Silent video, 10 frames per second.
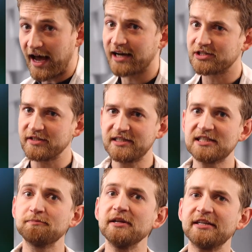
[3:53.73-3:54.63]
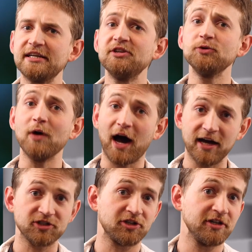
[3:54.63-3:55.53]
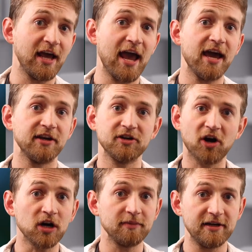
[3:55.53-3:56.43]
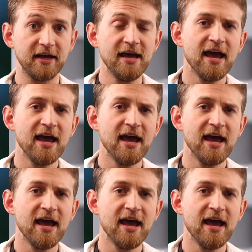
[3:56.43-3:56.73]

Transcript: actually split into hydrogen and carbon,